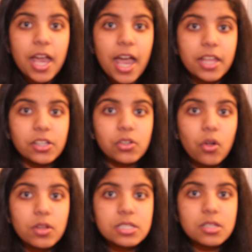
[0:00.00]
And the
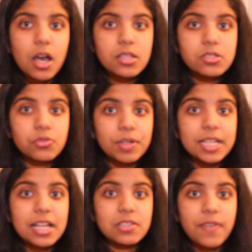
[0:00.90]
goal is not to
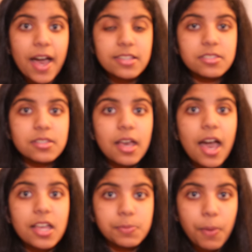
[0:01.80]
read as fast
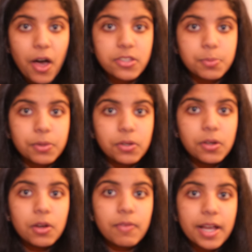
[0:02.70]
as
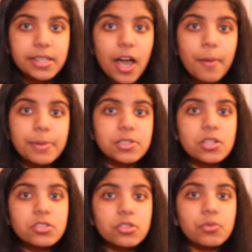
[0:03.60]
possible right now, but
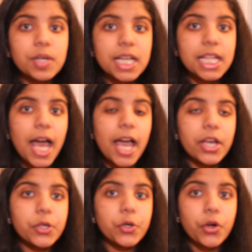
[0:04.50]
just to read
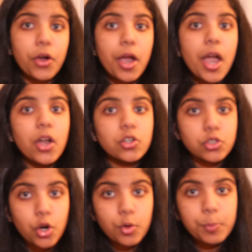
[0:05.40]
at your
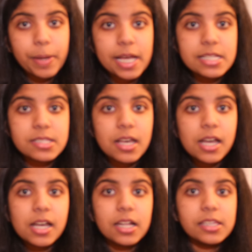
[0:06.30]
normal pace
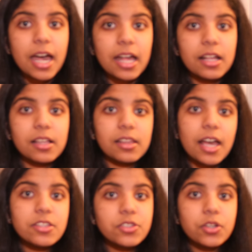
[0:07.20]
that
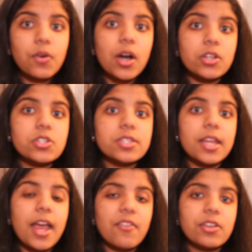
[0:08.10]
lets you
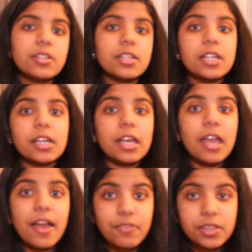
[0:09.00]
understand everything
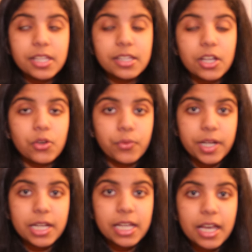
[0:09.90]
that you're
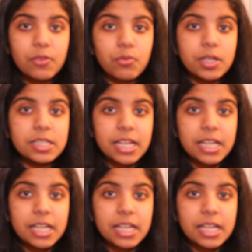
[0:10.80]
reading and